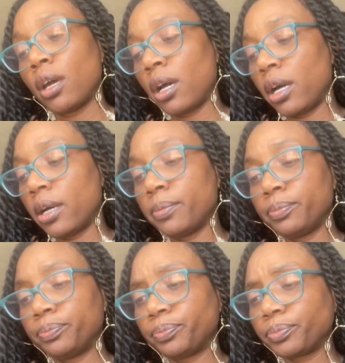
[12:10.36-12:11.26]

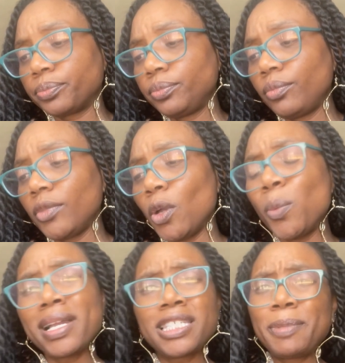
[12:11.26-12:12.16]
When
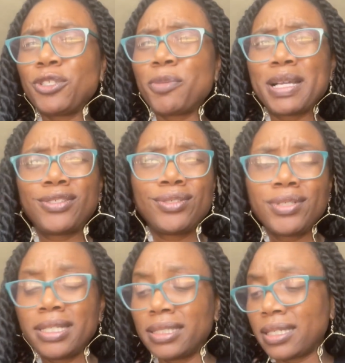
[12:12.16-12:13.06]
I speak to my
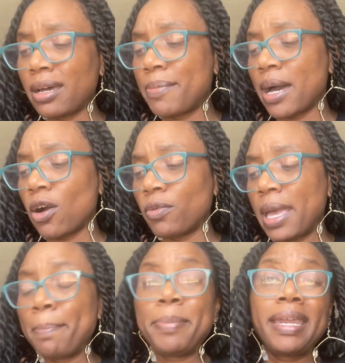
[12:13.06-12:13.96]
students about
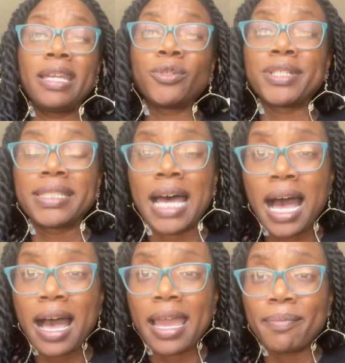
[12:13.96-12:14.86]
being on
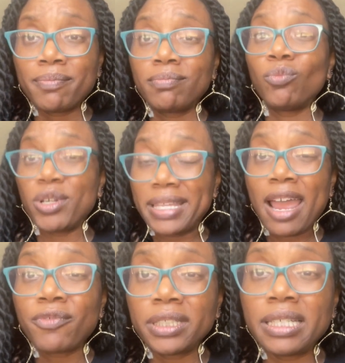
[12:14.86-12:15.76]
time, what
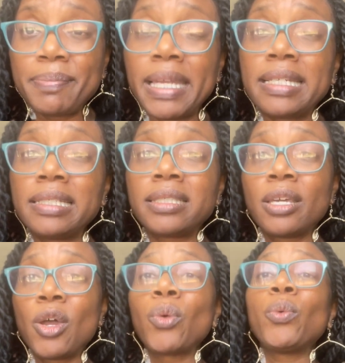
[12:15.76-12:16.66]
that really means,
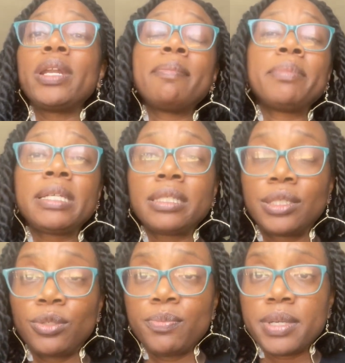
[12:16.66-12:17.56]
what it means
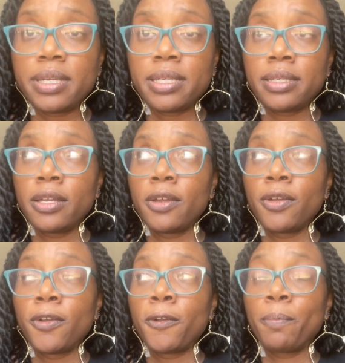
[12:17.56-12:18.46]
to be
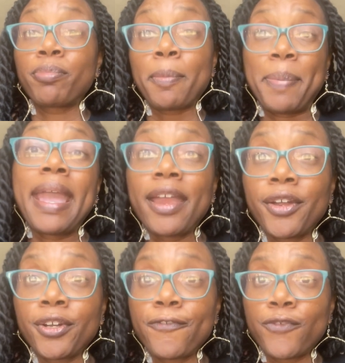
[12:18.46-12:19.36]

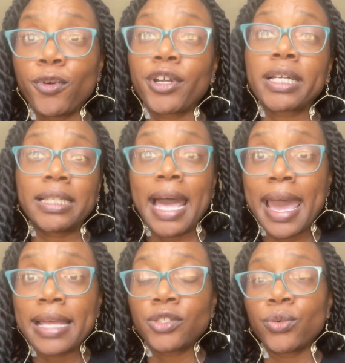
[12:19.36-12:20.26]
prepared for a
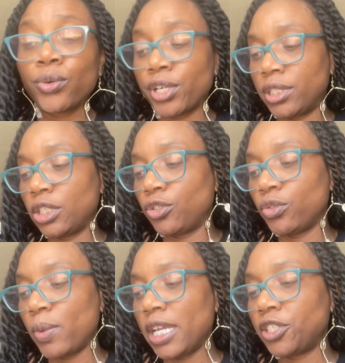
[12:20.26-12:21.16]
class or a
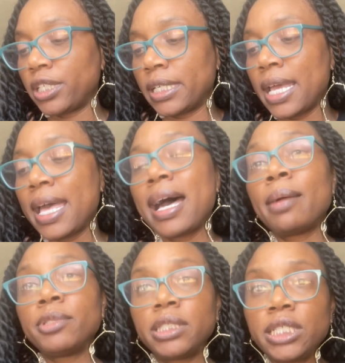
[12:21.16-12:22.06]
situation,
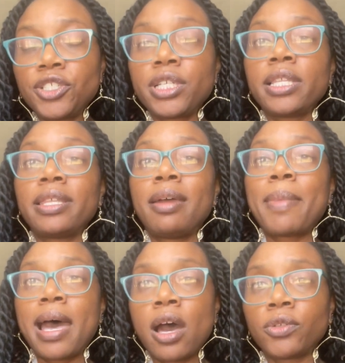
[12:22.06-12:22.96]
I'm teaching them
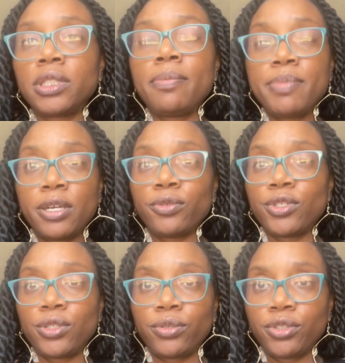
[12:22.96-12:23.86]
how to build
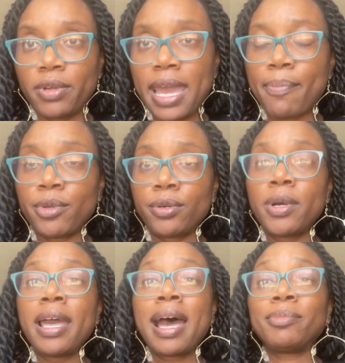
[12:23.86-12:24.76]
social capital.
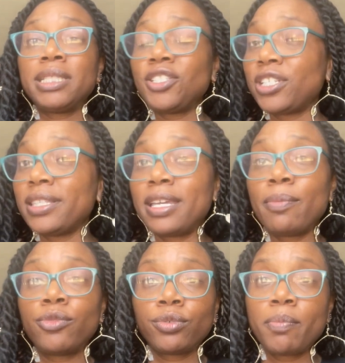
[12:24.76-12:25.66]
I'm teaching
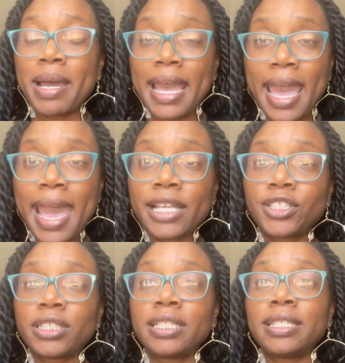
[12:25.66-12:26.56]
them through my
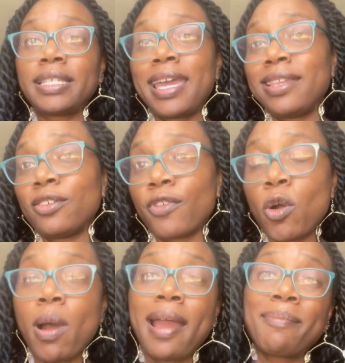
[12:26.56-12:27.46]
actions and the
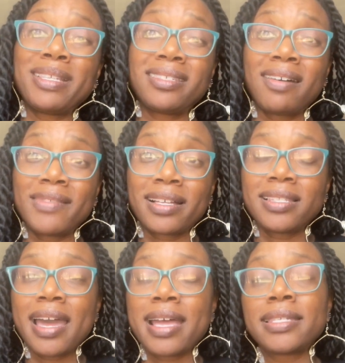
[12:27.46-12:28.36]
requirements of the
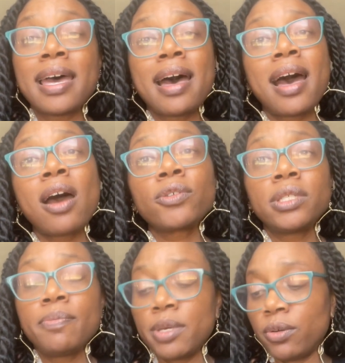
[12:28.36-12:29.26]
class how
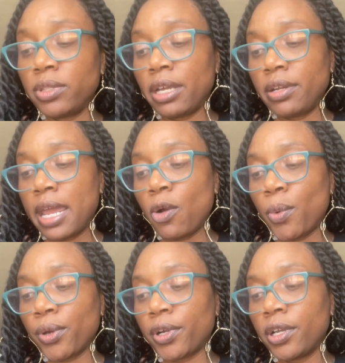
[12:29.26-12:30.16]
to build their
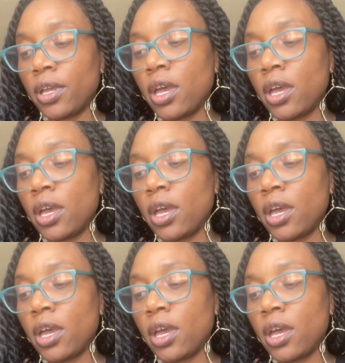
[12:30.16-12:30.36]
network.